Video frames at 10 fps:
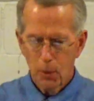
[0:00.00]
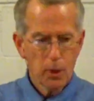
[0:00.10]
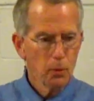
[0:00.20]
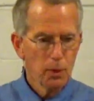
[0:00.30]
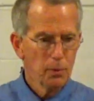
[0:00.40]

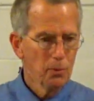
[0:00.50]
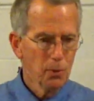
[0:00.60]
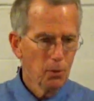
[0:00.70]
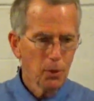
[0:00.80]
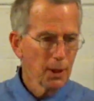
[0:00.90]
Okay, we, we,
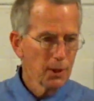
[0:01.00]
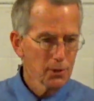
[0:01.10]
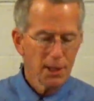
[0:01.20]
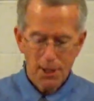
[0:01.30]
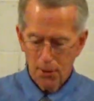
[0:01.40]
we really
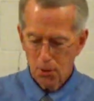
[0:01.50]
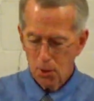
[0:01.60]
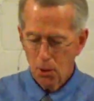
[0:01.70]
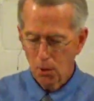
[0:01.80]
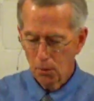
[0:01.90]
have seen the
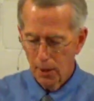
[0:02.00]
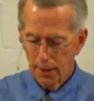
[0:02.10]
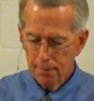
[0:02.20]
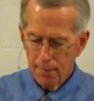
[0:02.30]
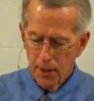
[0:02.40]
other two,
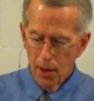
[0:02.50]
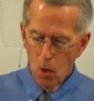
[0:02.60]
right?